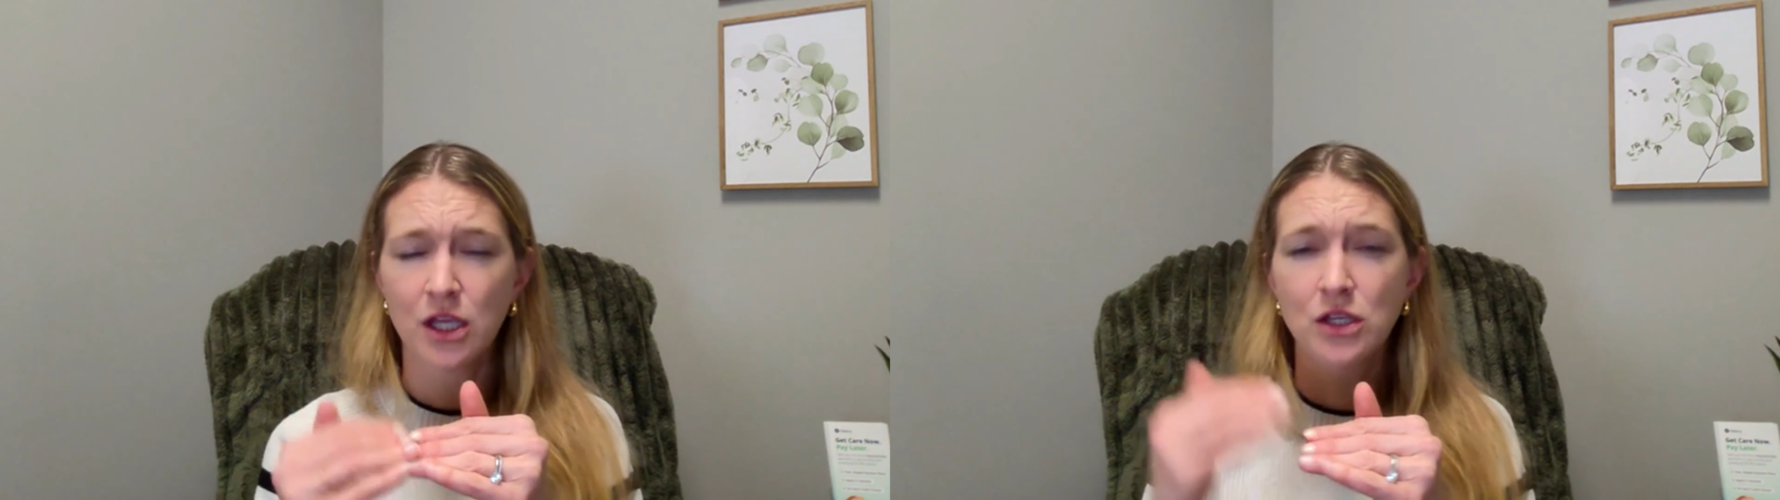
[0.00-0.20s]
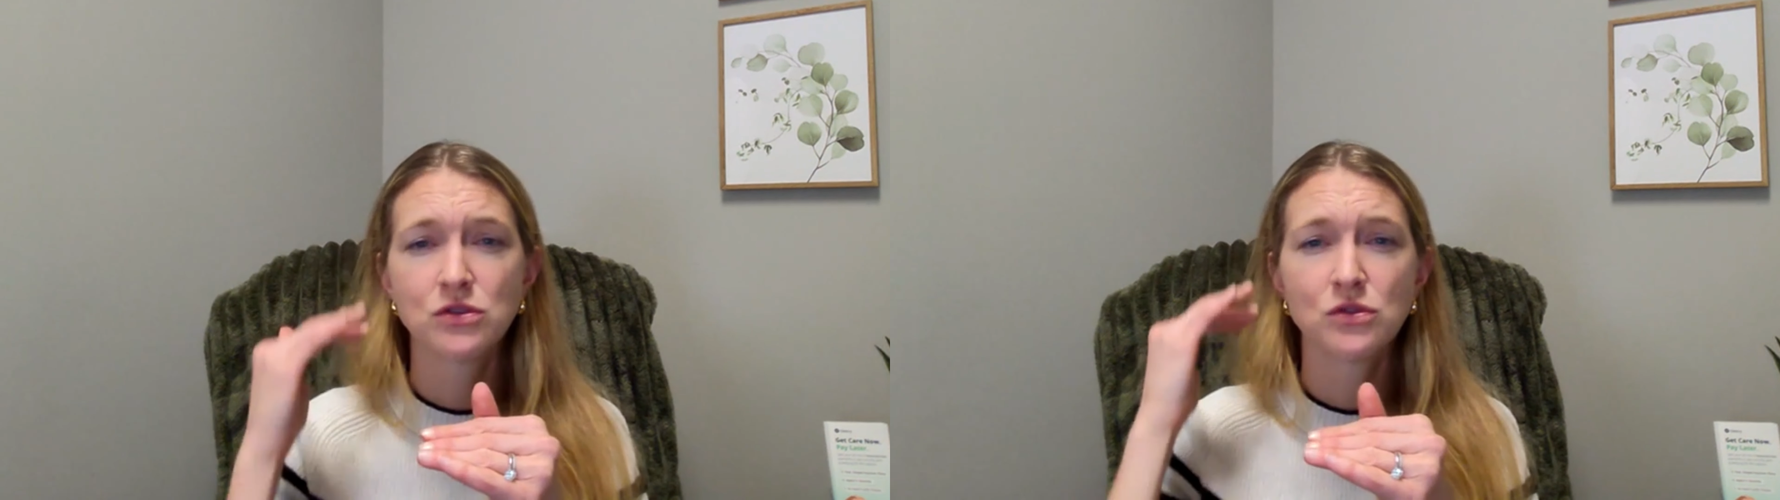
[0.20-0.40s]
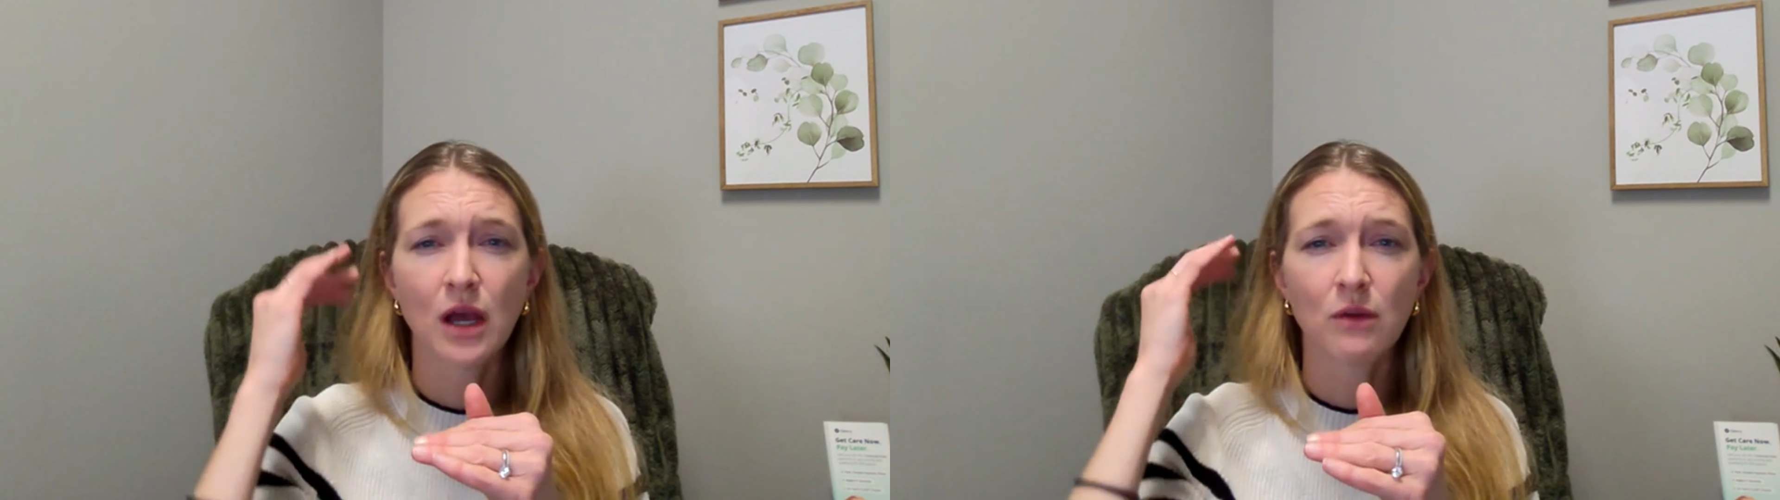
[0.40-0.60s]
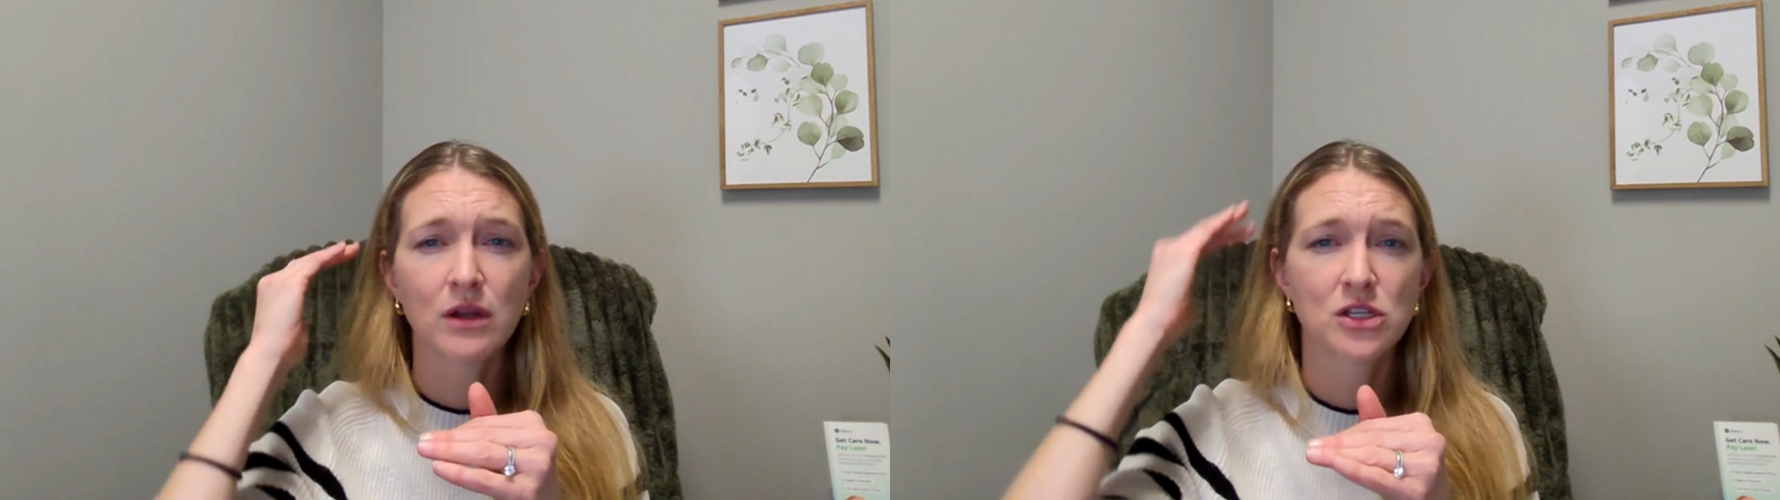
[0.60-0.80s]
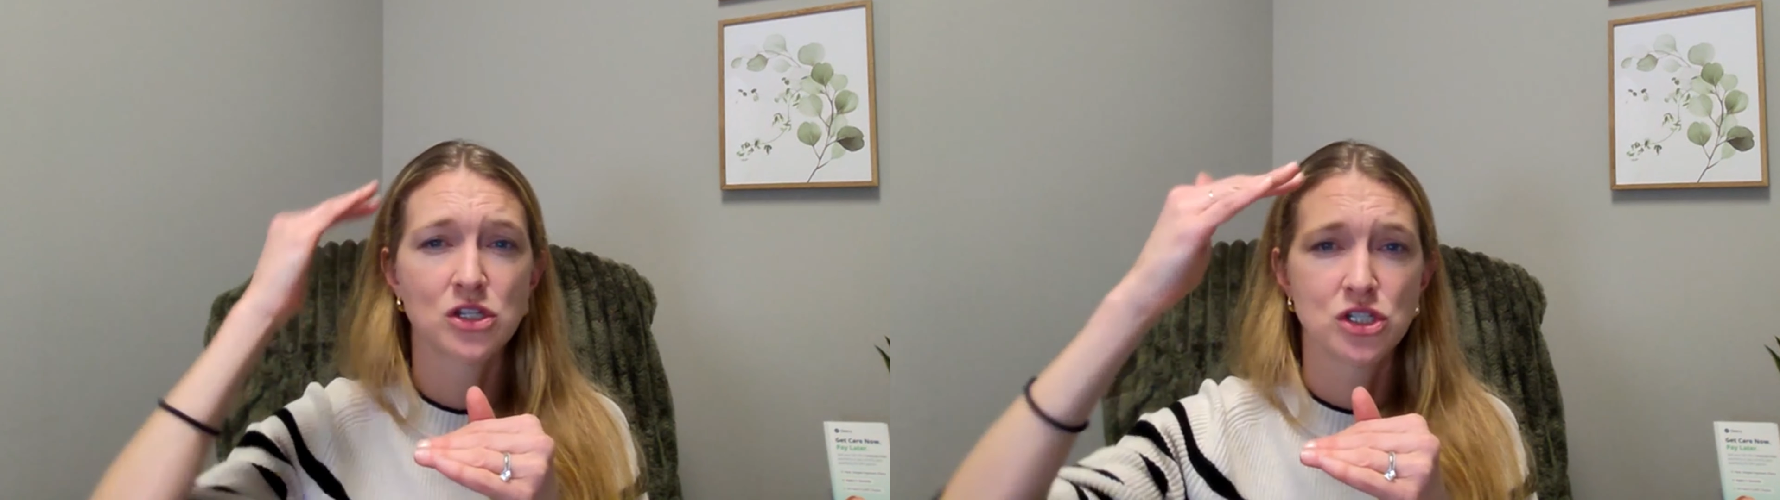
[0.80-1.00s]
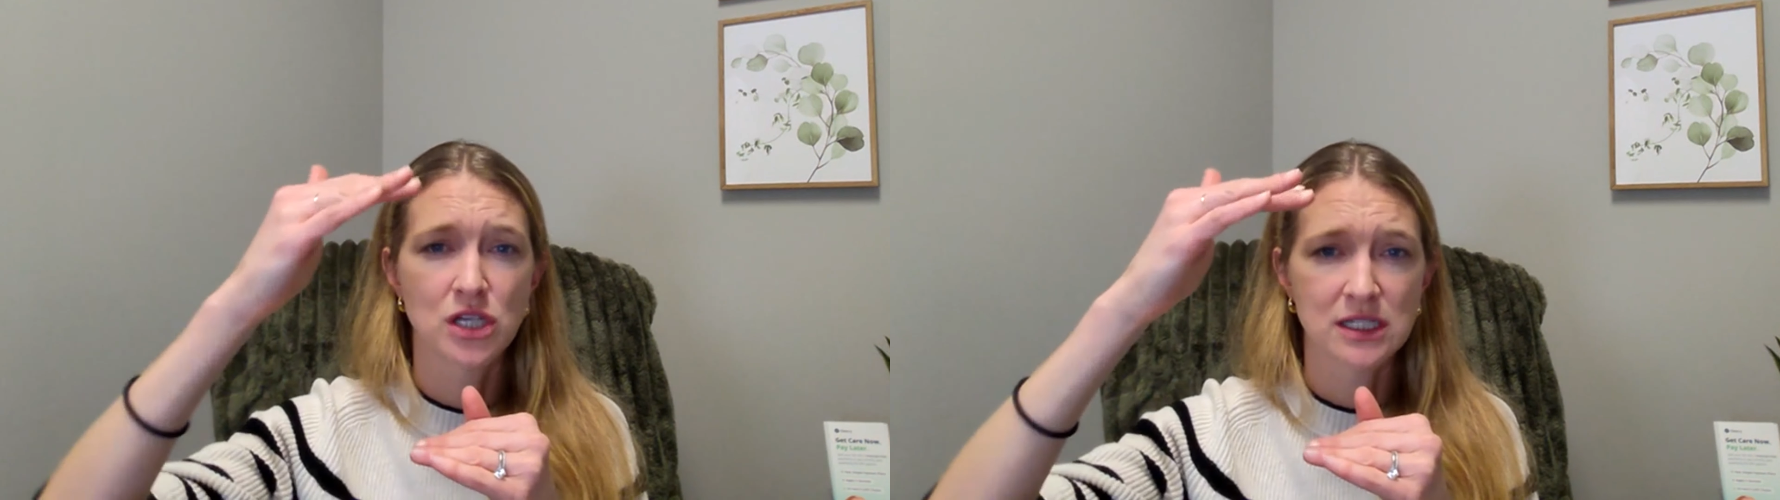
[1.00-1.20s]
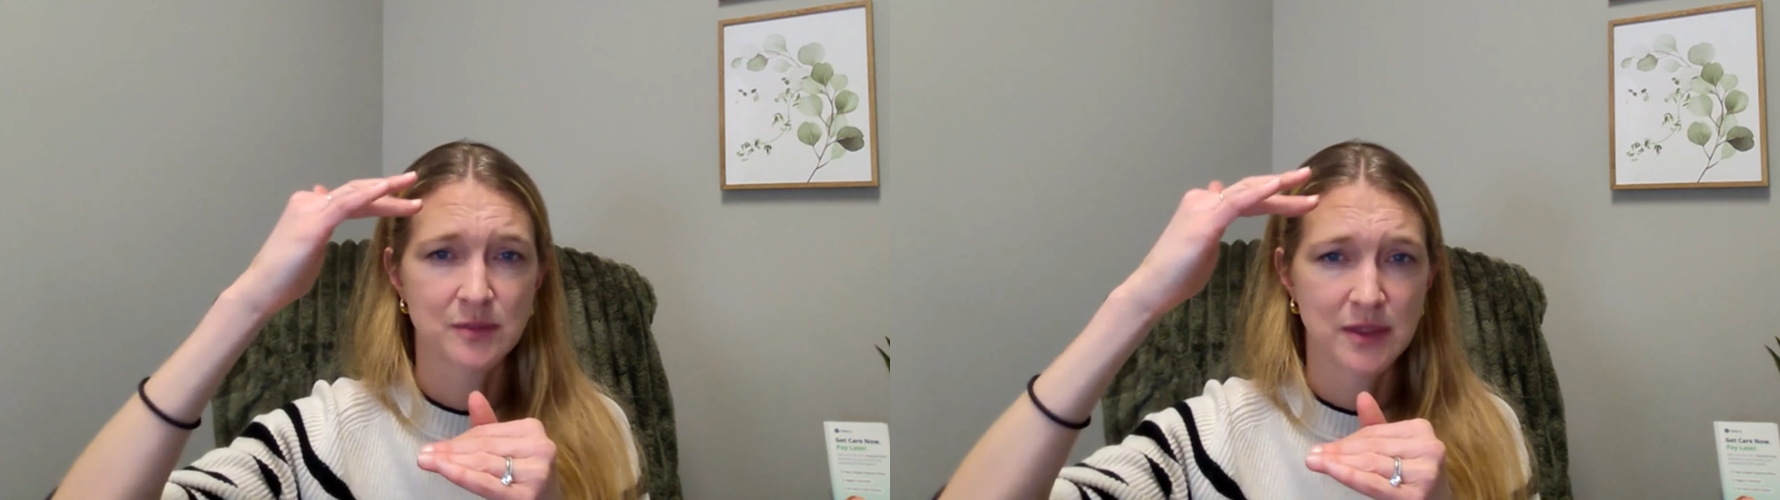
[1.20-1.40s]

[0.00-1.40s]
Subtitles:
you do not want to just